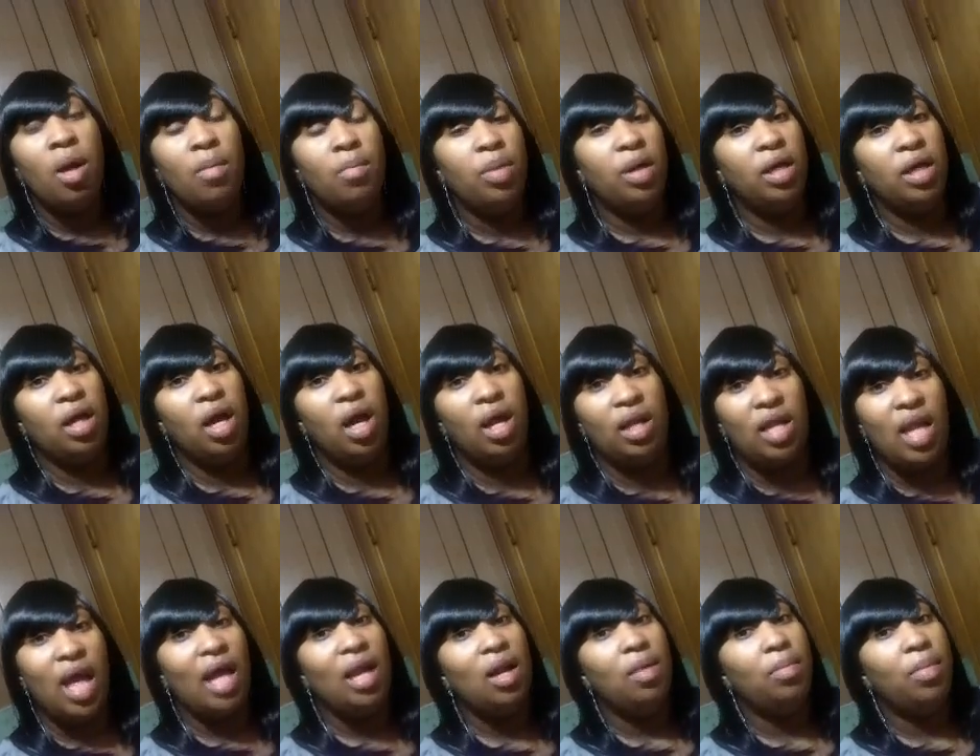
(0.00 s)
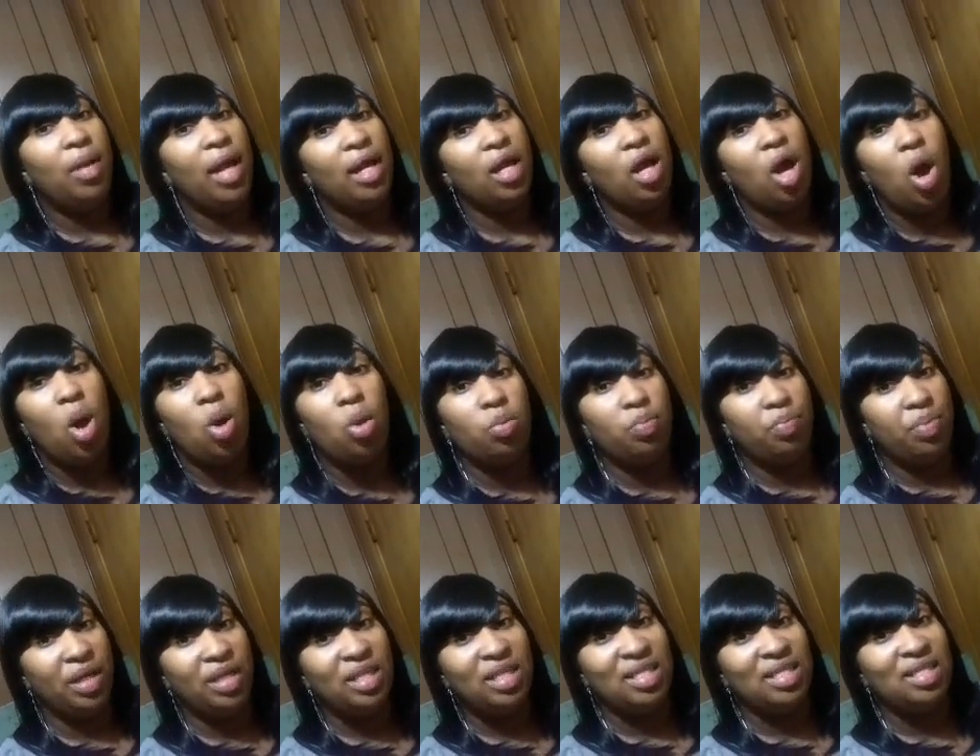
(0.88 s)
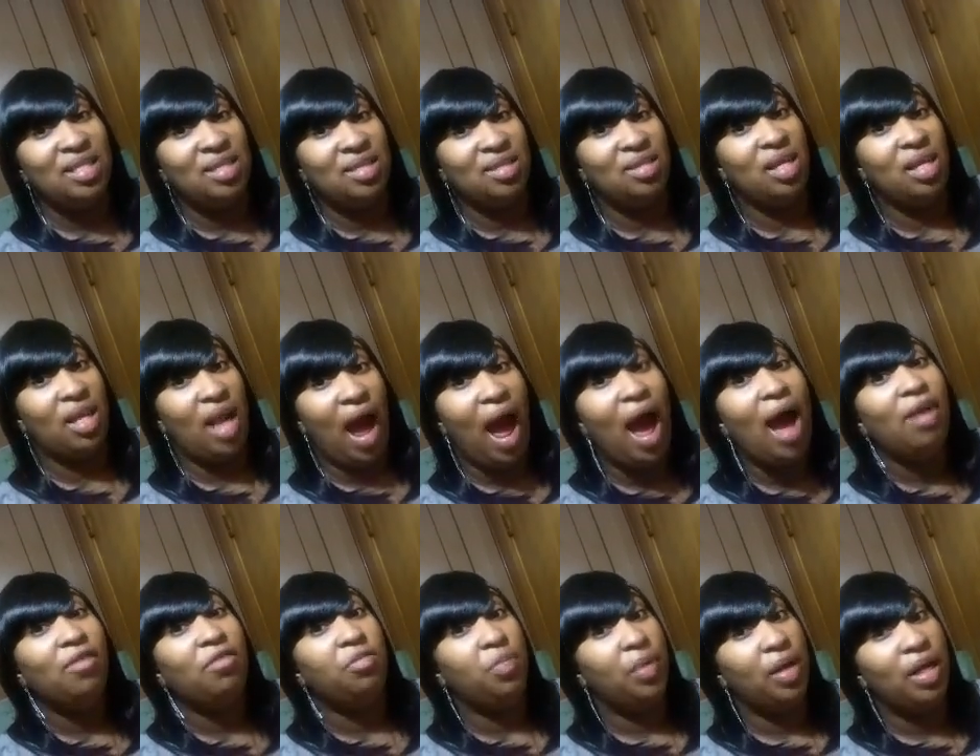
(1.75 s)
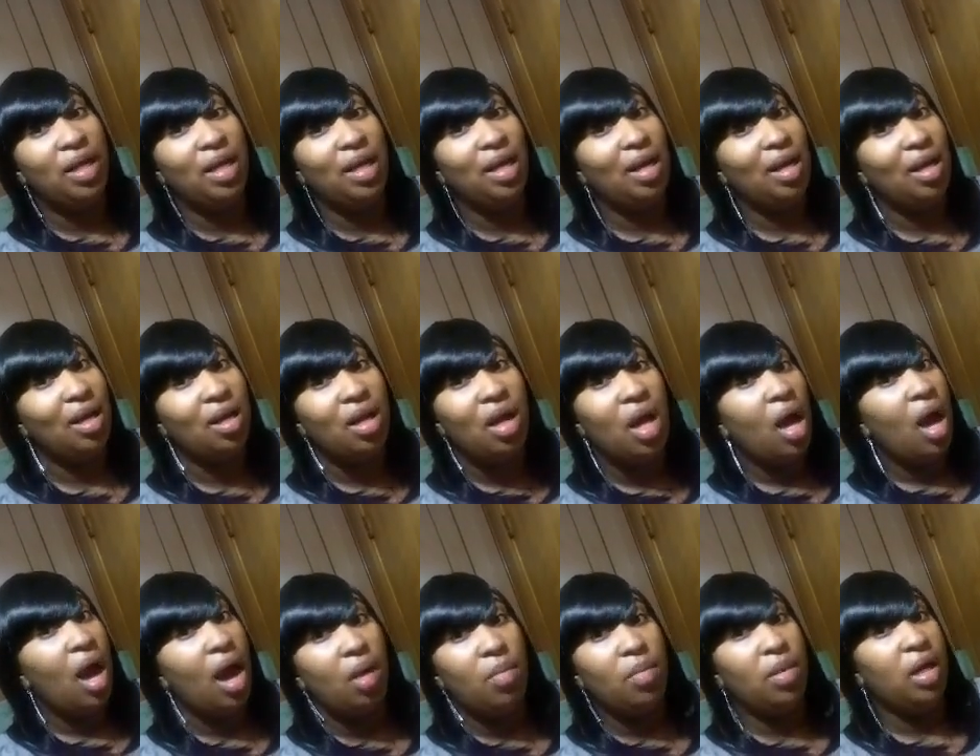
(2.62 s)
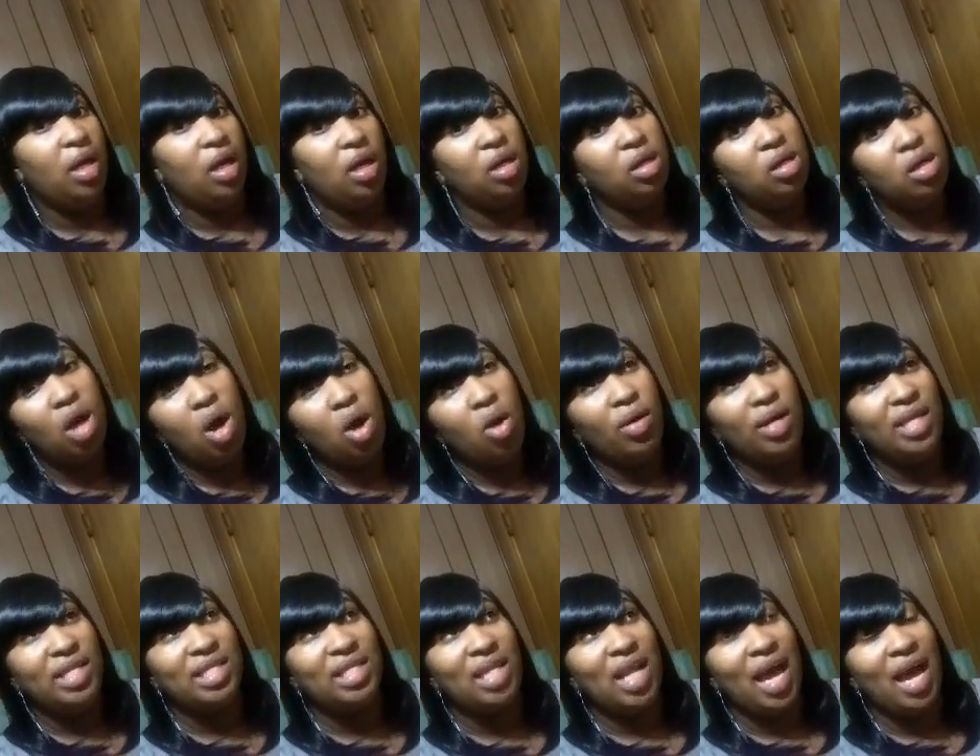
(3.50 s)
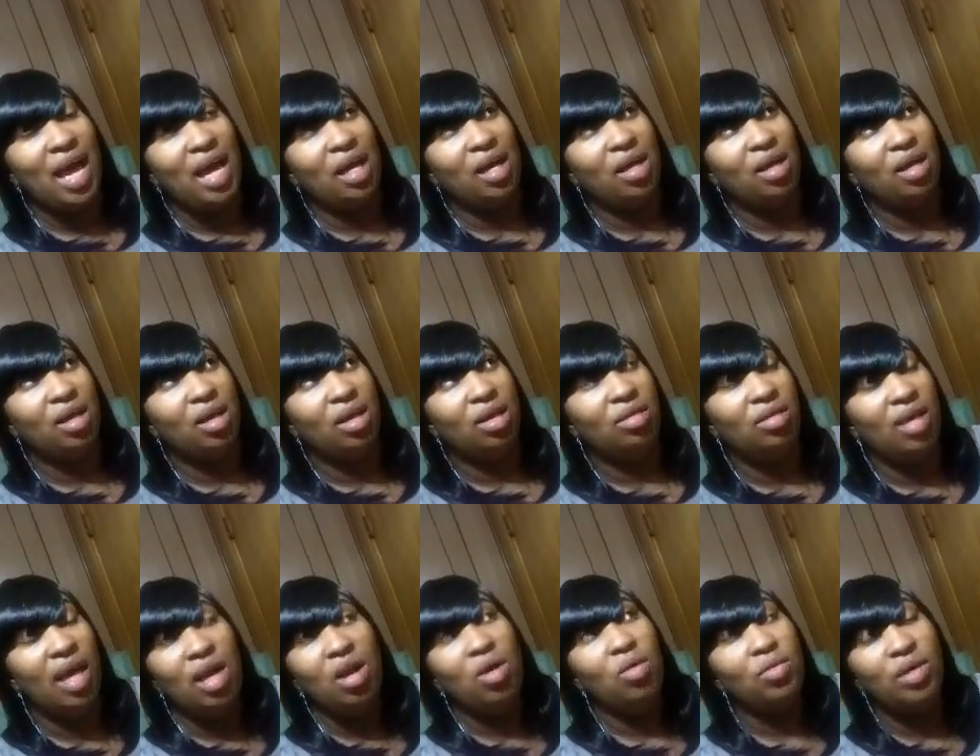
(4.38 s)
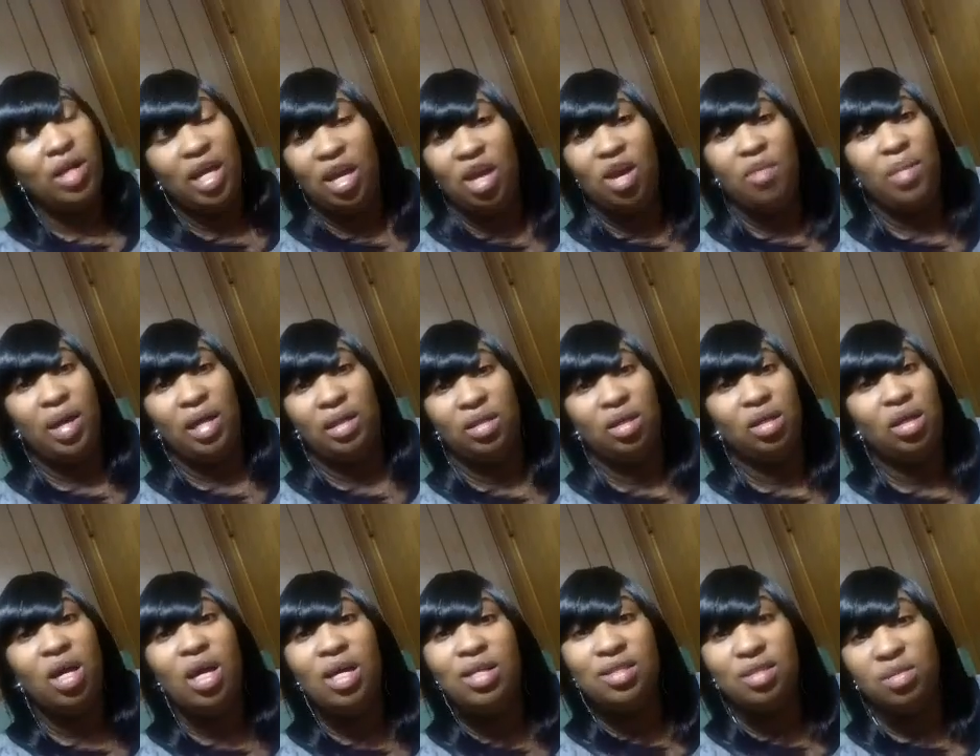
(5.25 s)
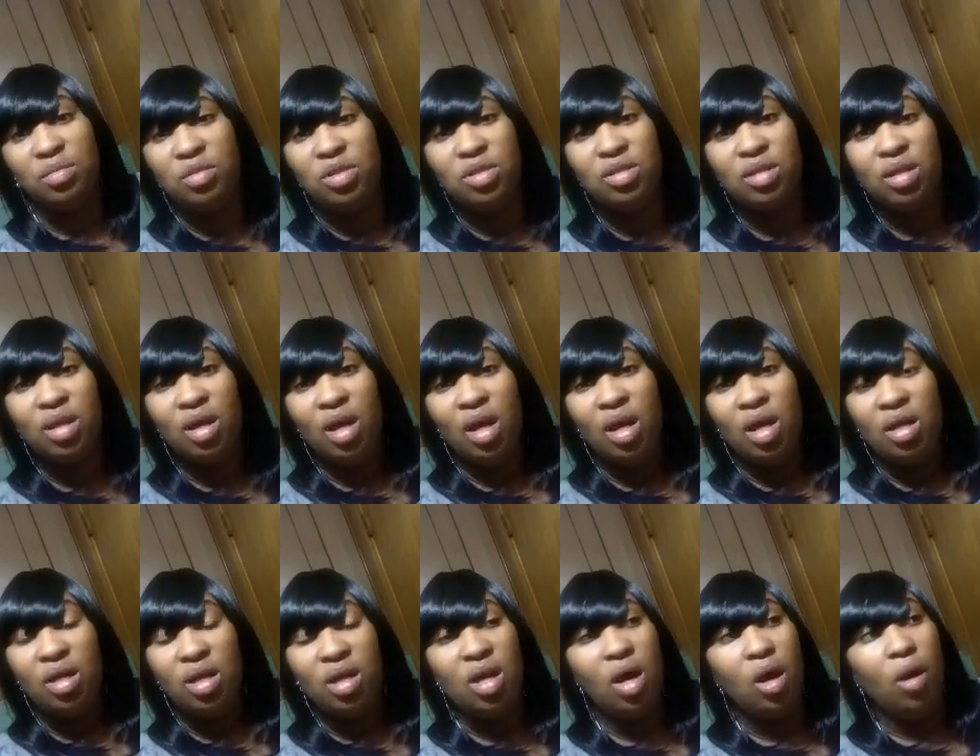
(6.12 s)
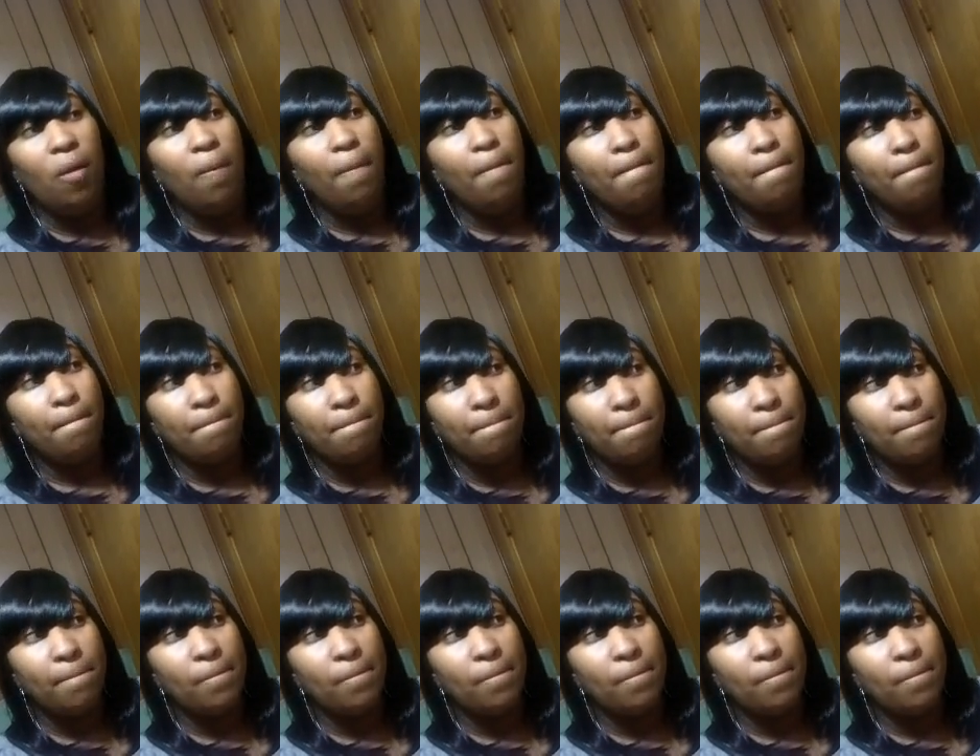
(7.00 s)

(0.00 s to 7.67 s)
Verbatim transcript: but a lot of black owned businesses that I've been in I mean no it's like they don't care about their customers you know